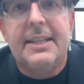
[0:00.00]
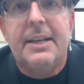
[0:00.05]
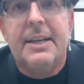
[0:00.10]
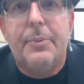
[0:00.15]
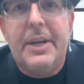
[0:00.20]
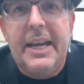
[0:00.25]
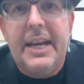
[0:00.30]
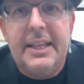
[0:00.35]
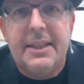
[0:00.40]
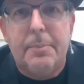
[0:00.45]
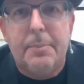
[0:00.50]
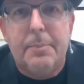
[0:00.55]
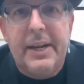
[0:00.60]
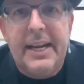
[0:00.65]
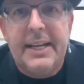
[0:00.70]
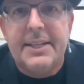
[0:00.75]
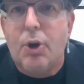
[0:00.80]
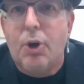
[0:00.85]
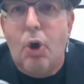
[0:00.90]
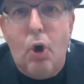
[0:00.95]
and then we eat the
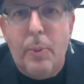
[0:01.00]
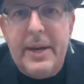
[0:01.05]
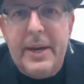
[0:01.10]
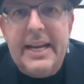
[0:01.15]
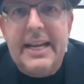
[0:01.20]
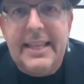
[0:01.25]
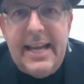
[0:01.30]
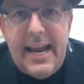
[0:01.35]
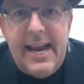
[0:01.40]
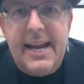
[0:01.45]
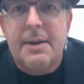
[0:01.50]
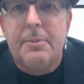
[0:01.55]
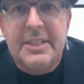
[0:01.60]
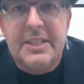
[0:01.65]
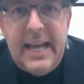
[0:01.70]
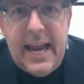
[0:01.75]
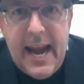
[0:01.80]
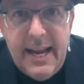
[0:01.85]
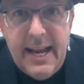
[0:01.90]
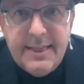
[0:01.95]
plants, or we eat
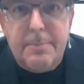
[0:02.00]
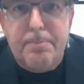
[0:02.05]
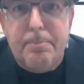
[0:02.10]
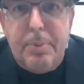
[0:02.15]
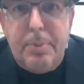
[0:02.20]
animals that ate the